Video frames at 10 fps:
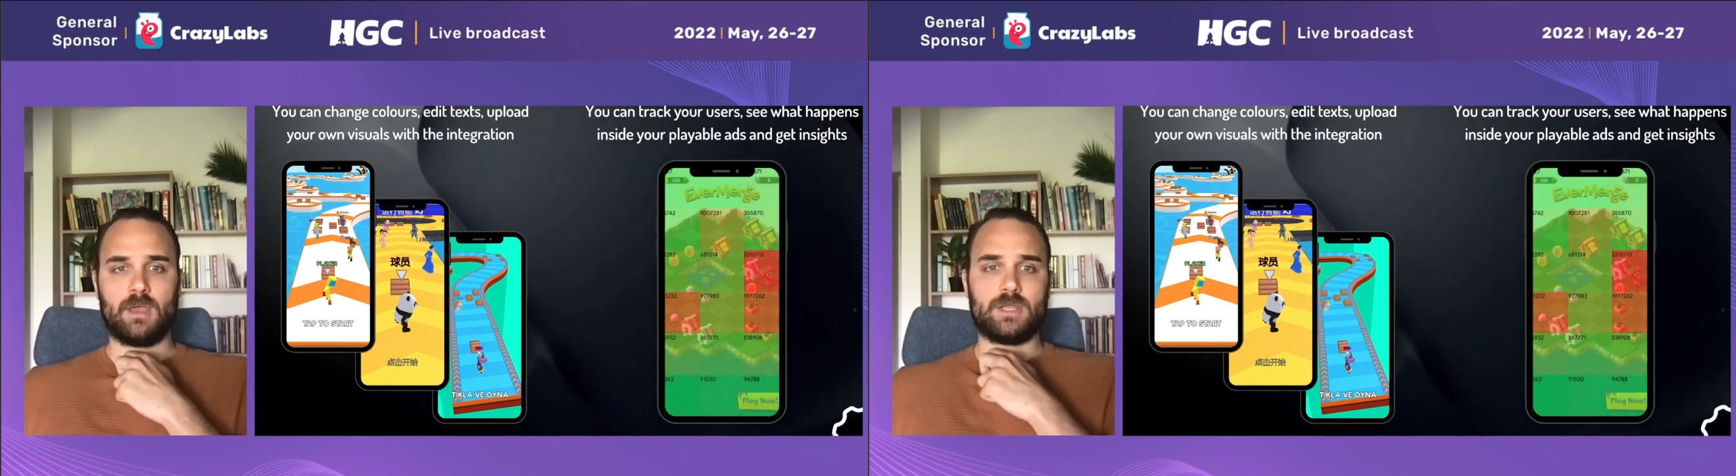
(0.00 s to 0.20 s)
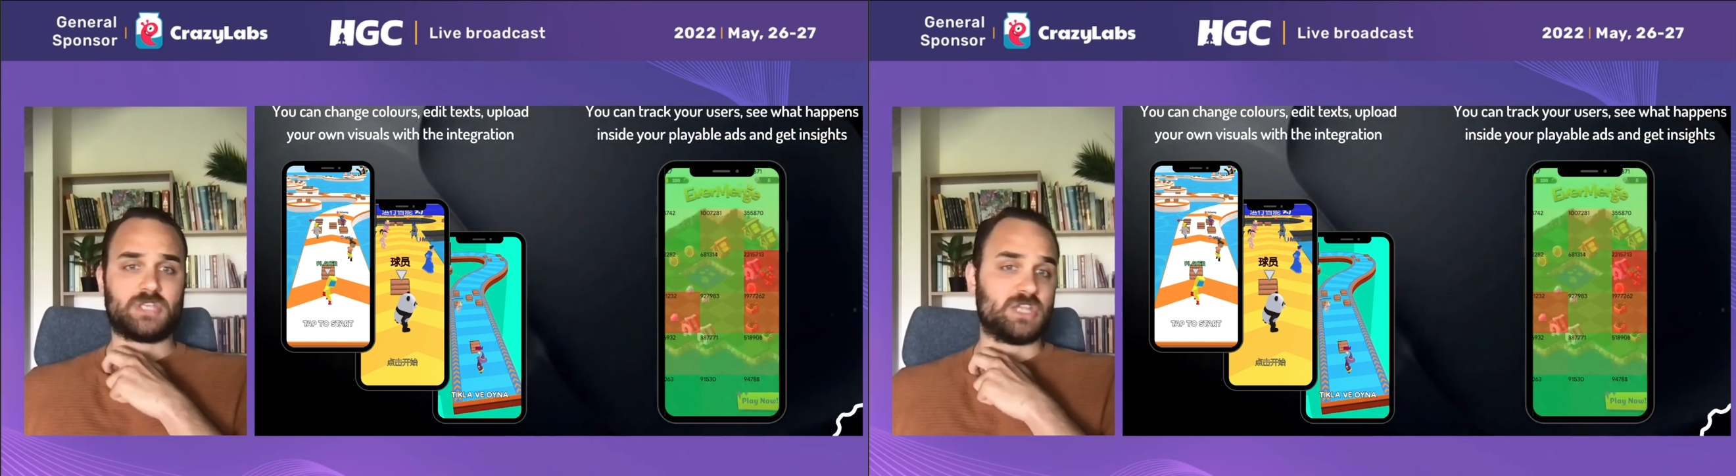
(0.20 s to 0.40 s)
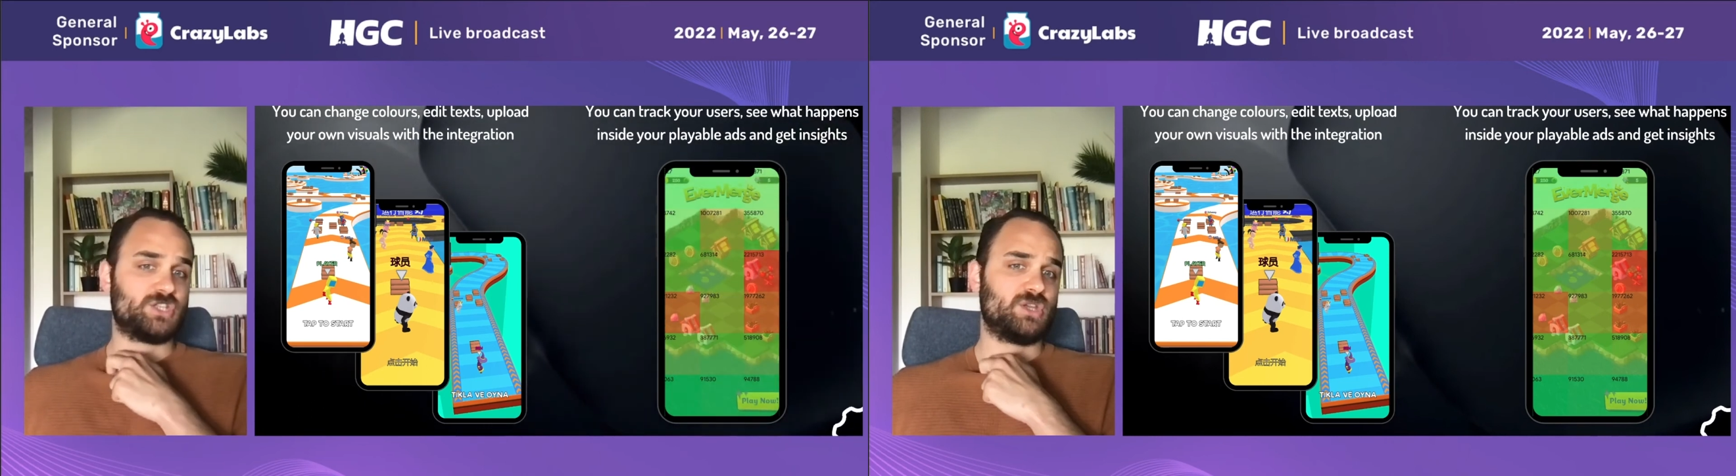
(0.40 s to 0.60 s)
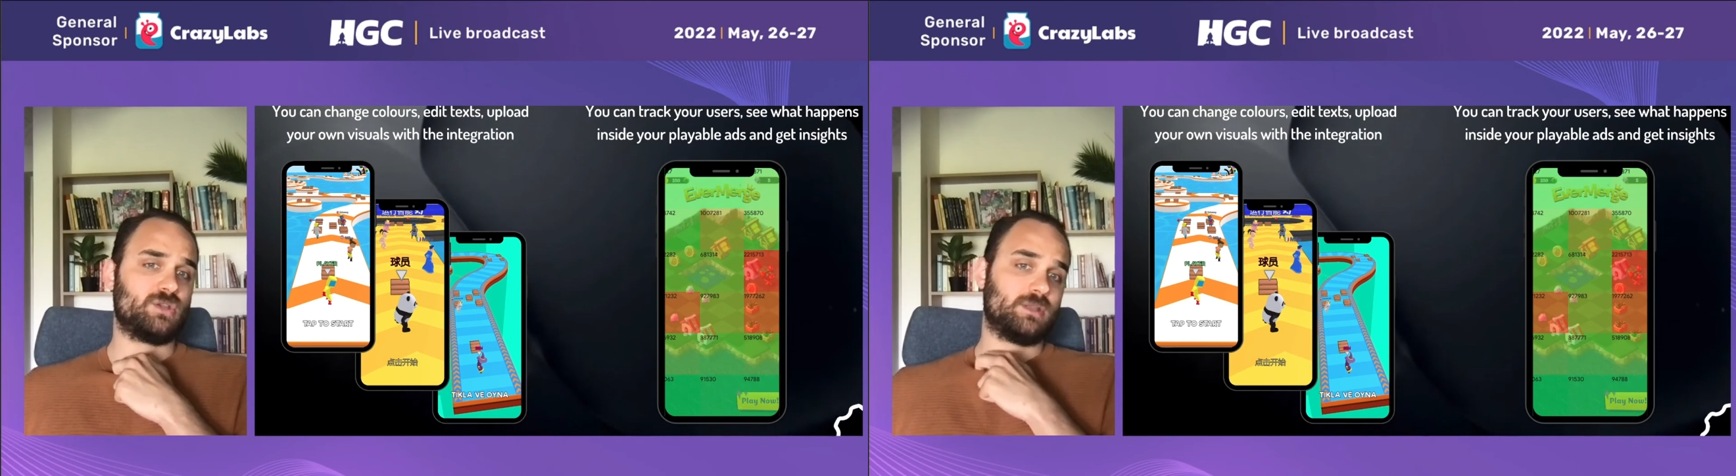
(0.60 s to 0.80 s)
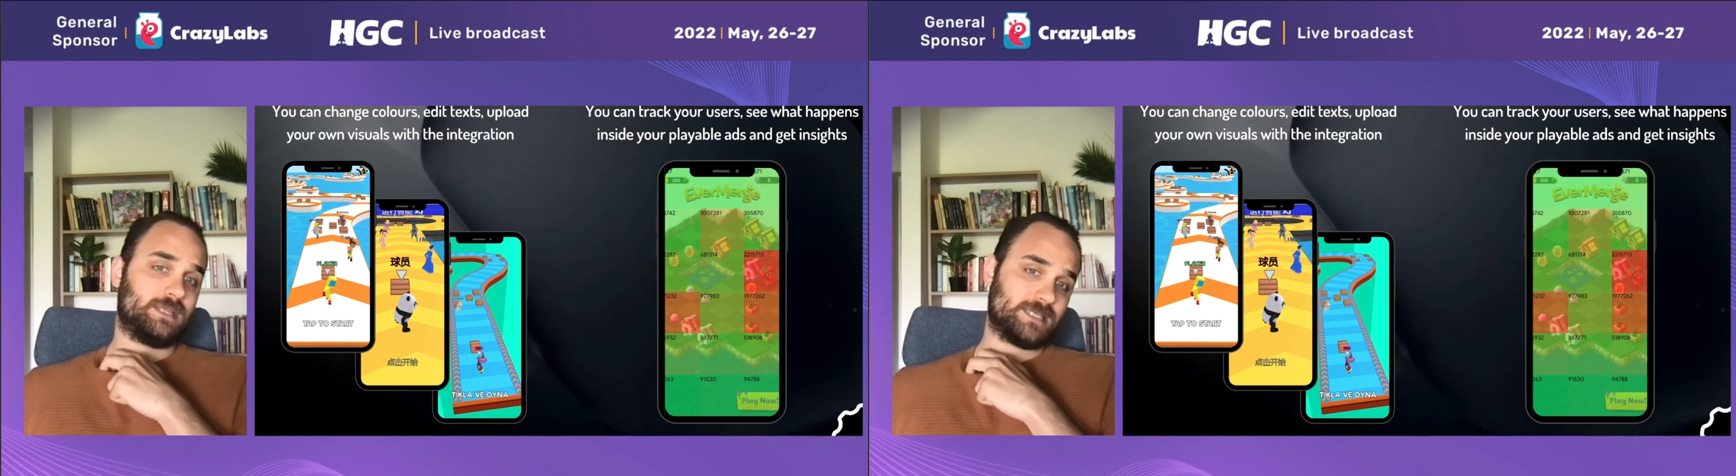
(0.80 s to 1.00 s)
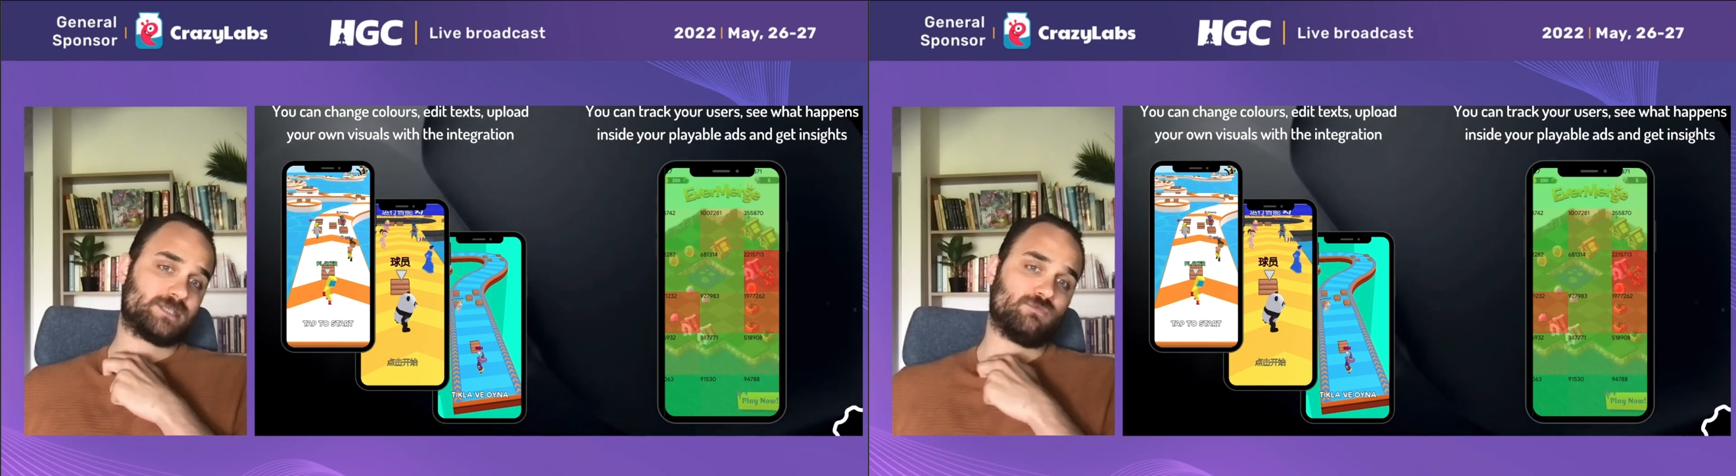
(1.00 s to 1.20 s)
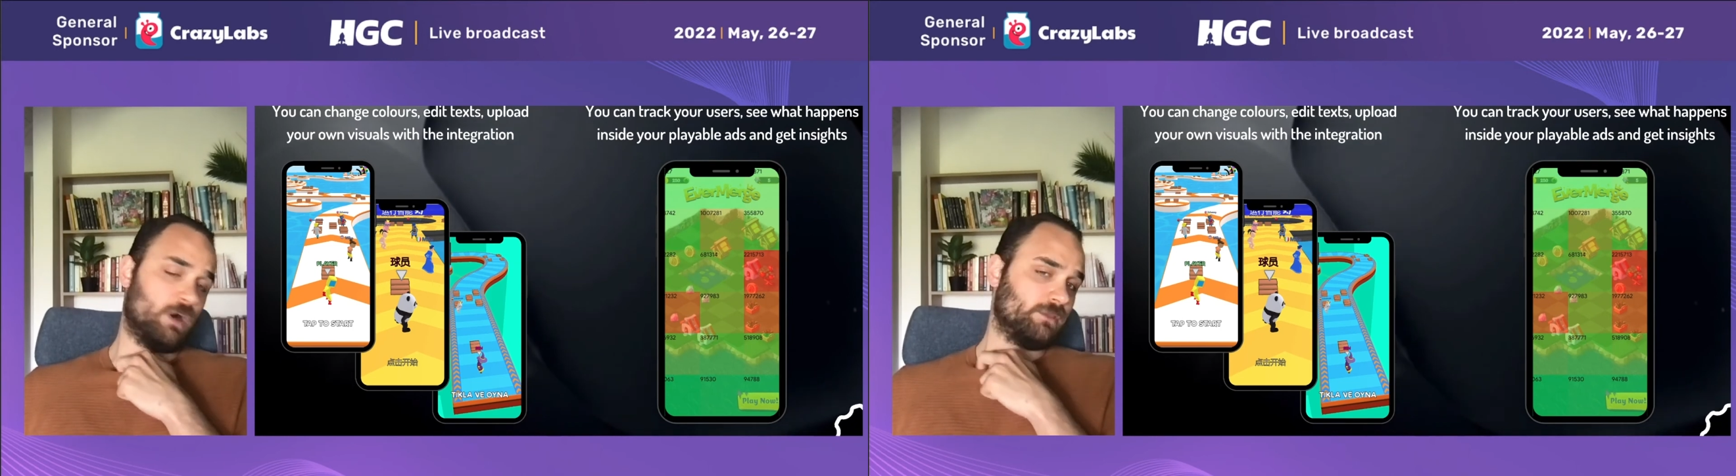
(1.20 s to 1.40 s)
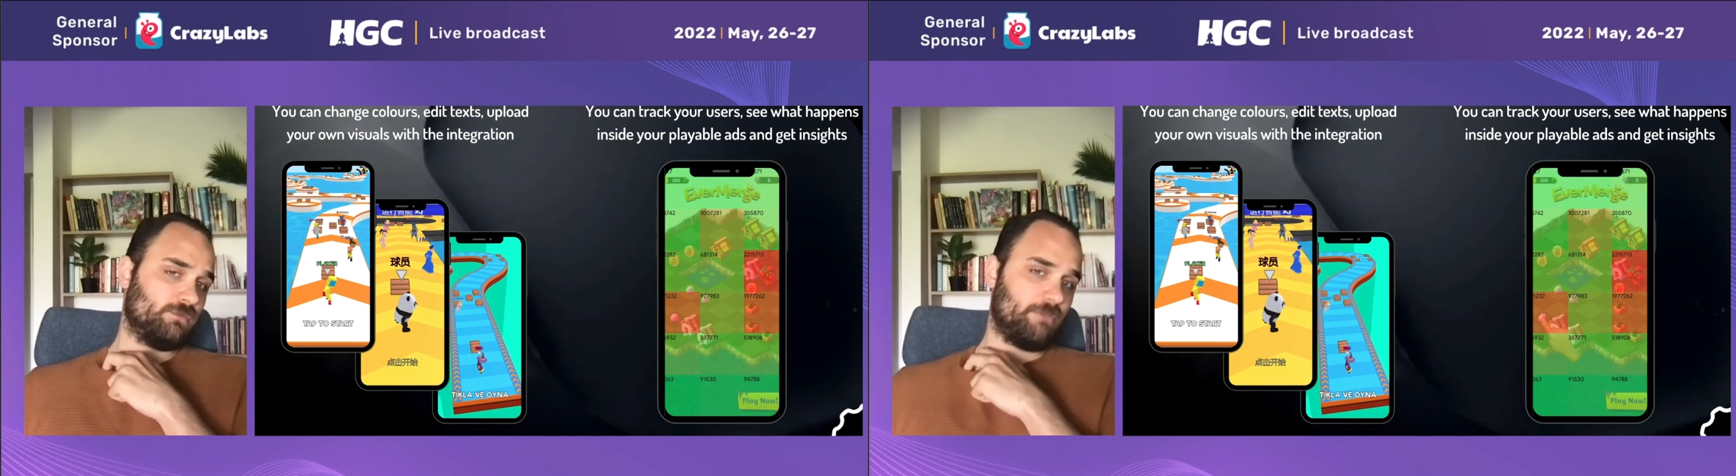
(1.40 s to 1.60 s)
Changing this
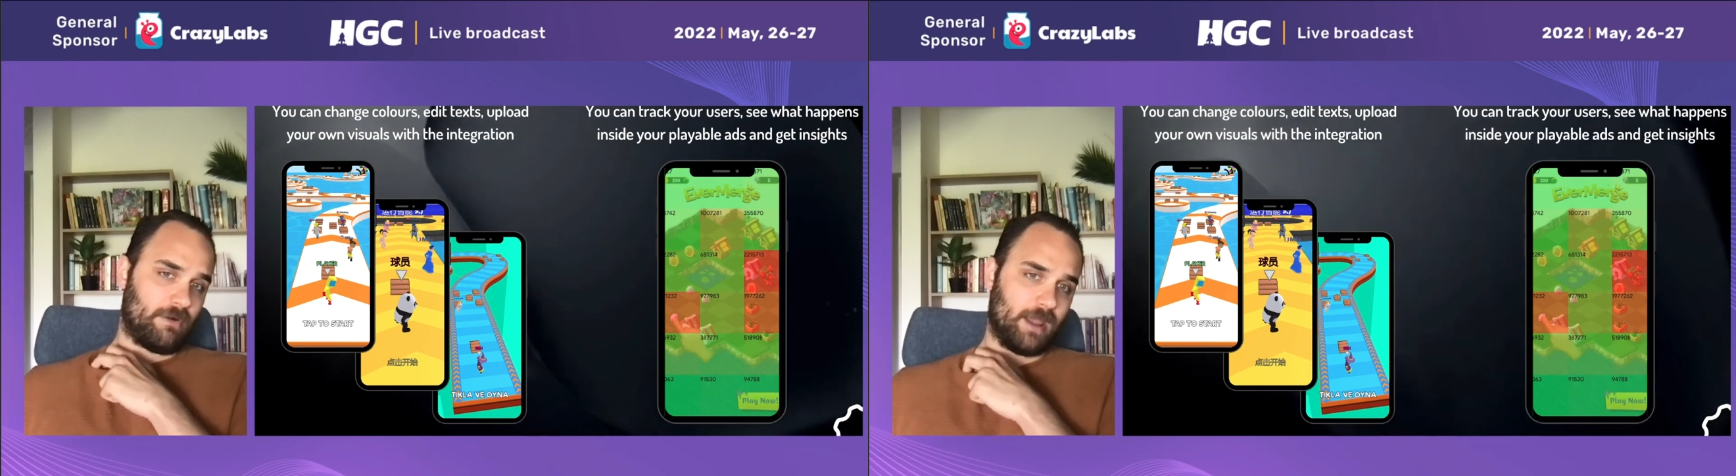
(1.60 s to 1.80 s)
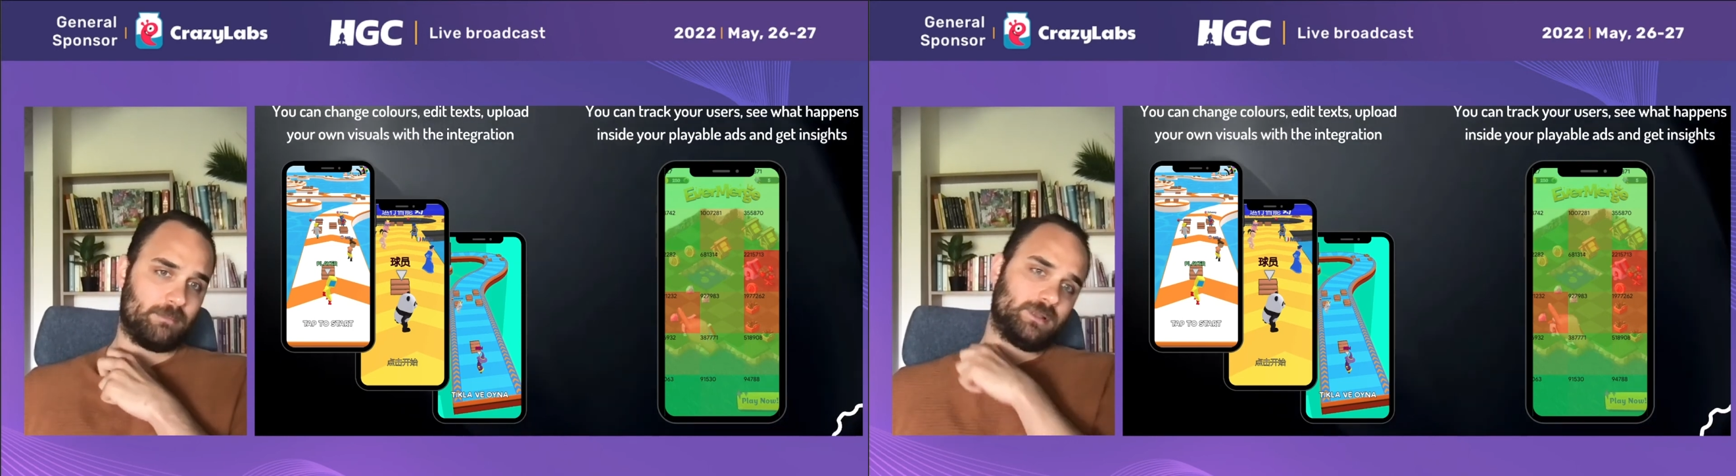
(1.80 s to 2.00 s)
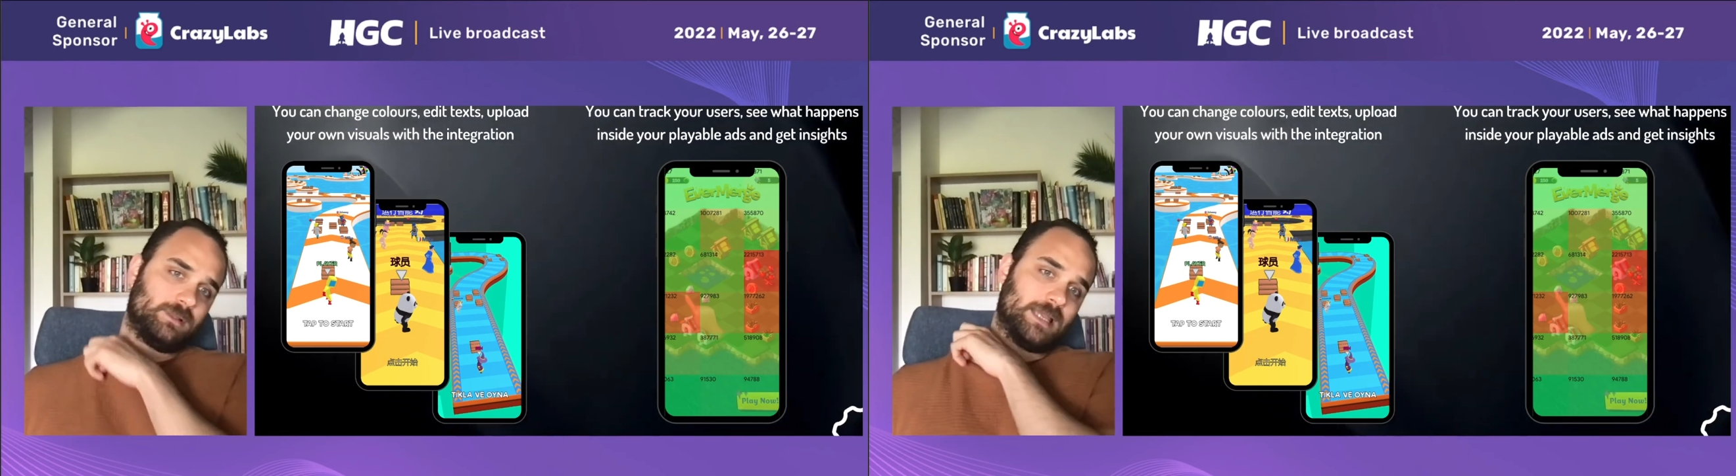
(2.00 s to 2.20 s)
one variable